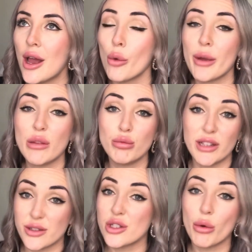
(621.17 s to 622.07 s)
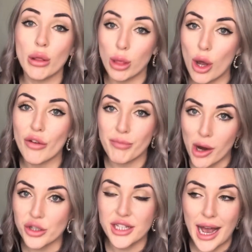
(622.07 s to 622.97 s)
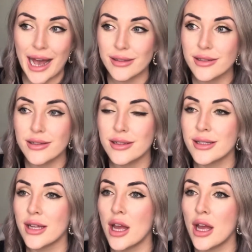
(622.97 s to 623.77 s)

We listened to a lot of podcasts.